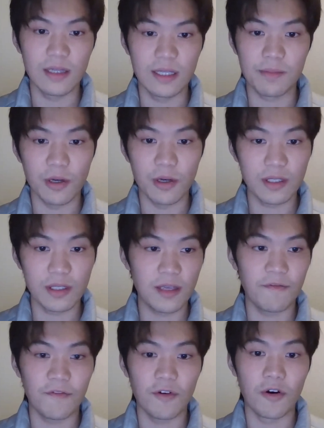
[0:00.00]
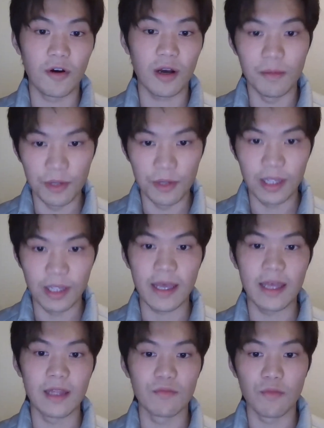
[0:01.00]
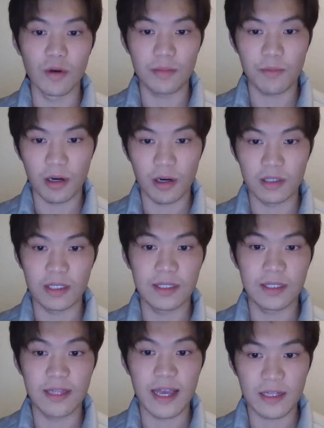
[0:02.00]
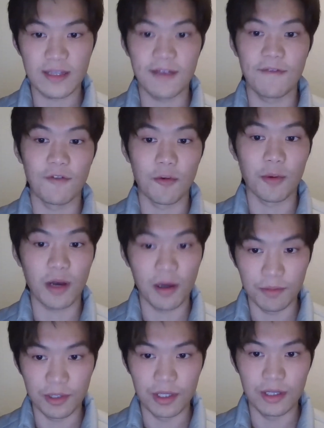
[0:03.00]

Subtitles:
positive for company and what part is negative for company.